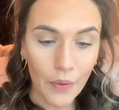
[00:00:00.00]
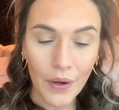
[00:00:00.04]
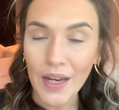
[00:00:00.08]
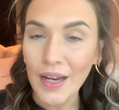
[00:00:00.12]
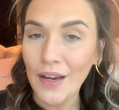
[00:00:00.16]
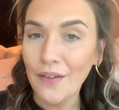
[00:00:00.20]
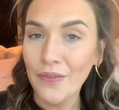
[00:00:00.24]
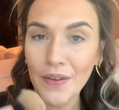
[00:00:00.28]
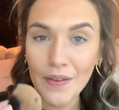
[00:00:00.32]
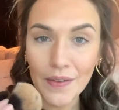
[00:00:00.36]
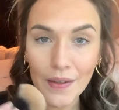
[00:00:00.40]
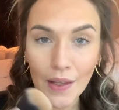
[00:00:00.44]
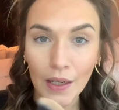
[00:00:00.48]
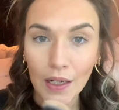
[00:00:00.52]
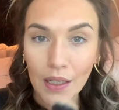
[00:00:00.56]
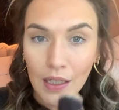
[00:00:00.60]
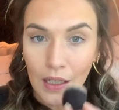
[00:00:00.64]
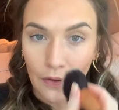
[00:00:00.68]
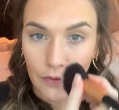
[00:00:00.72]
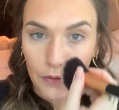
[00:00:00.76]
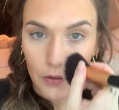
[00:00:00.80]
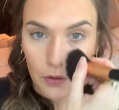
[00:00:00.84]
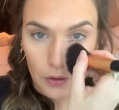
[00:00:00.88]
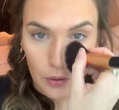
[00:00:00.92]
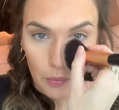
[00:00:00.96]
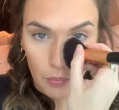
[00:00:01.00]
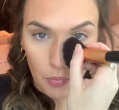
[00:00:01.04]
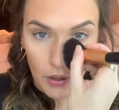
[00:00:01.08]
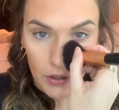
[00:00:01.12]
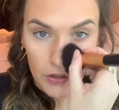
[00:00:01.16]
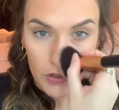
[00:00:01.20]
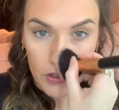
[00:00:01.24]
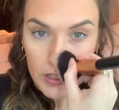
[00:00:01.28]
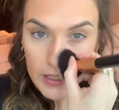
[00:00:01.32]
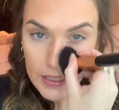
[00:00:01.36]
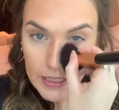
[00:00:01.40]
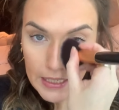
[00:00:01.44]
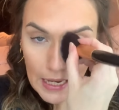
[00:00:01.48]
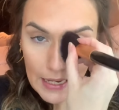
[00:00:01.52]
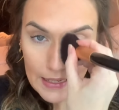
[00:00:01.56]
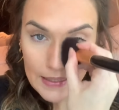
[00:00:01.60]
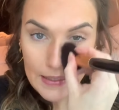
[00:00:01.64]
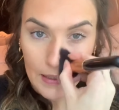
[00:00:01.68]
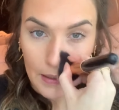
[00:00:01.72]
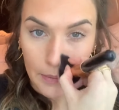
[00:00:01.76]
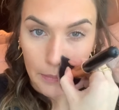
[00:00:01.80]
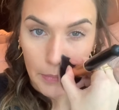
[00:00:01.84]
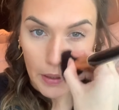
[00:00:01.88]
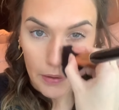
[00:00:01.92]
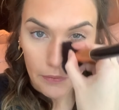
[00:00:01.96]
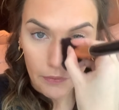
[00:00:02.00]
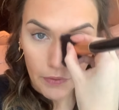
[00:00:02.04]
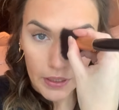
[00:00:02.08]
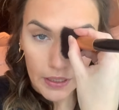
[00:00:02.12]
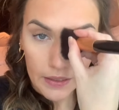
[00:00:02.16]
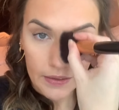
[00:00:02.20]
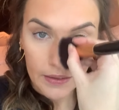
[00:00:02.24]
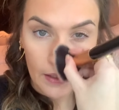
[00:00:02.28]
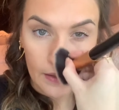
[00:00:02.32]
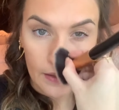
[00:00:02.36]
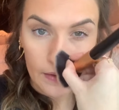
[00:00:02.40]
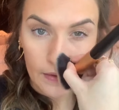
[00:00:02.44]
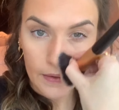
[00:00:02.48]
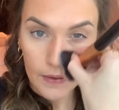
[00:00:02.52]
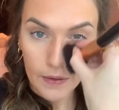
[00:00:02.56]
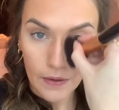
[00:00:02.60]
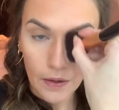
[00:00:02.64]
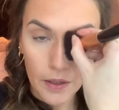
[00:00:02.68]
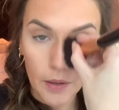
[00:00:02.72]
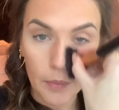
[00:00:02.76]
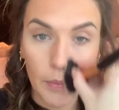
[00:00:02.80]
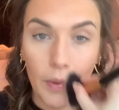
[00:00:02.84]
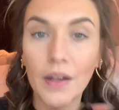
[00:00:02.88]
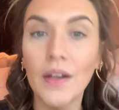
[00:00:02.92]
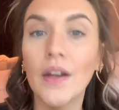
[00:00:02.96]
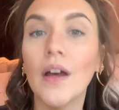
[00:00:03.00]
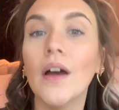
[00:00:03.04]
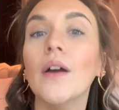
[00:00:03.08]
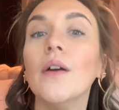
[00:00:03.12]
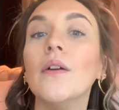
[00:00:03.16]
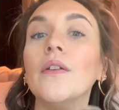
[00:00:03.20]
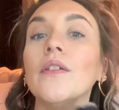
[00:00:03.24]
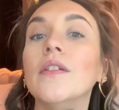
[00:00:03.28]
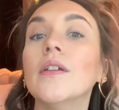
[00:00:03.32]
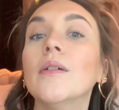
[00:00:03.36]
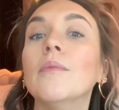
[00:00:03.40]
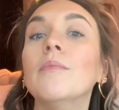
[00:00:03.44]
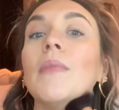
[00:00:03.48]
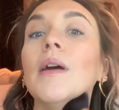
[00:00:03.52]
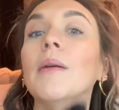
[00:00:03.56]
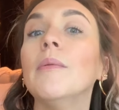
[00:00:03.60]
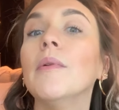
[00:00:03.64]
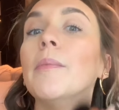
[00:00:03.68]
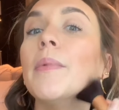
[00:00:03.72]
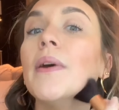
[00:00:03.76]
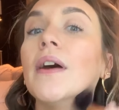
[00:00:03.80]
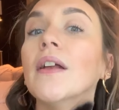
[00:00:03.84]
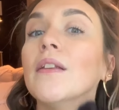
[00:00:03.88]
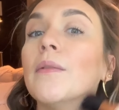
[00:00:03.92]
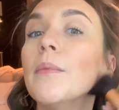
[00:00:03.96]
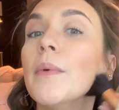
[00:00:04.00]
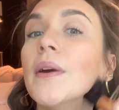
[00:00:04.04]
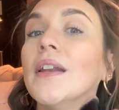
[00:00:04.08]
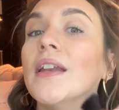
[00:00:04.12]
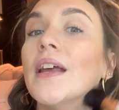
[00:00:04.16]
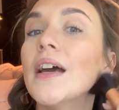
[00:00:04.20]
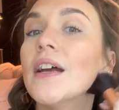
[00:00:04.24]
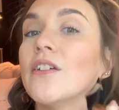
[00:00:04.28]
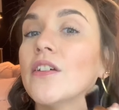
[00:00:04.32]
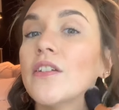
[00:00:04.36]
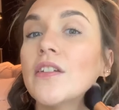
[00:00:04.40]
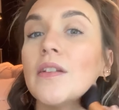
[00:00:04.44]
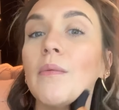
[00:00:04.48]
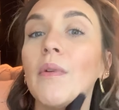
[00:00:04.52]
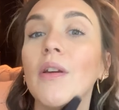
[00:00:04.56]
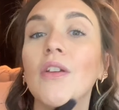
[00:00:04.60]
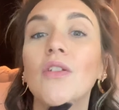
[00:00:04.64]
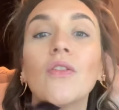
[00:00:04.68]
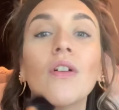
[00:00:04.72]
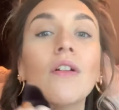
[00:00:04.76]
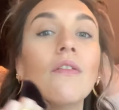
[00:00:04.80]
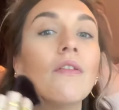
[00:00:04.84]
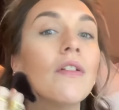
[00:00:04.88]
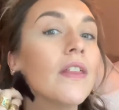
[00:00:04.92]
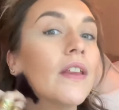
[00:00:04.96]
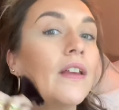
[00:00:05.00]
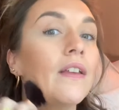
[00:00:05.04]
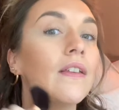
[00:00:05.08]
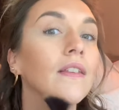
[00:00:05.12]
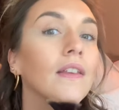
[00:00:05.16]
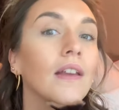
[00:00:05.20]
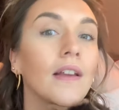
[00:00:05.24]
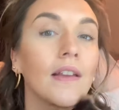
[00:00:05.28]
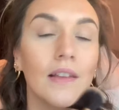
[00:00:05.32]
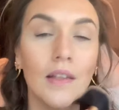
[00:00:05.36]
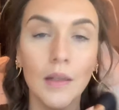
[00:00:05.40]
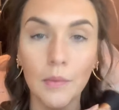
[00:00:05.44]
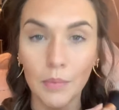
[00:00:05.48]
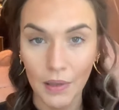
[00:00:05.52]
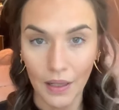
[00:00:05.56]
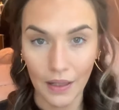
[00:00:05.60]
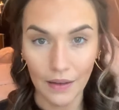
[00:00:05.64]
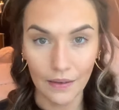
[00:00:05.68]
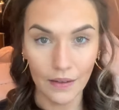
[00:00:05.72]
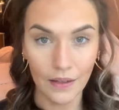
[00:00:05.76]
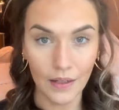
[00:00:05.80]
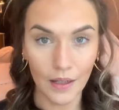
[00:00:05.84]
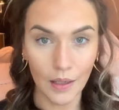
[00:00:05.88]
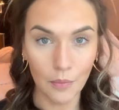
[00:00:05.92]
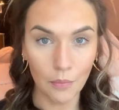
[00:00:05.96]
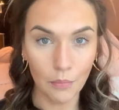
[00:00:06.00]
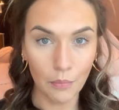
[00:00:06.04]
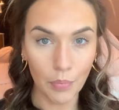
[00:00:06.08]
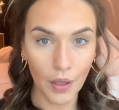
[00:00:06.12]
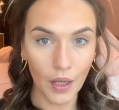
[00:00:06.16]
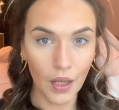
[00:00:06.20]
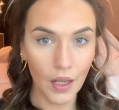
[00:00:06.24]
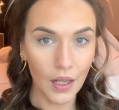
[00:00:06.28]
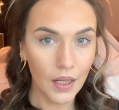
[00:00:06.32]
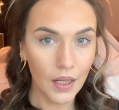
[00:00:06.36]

If there's any left on the brush, yes, I might run it down the side of my nose, maybe a bit under my neck, just to make sure everything's nicely blended in. But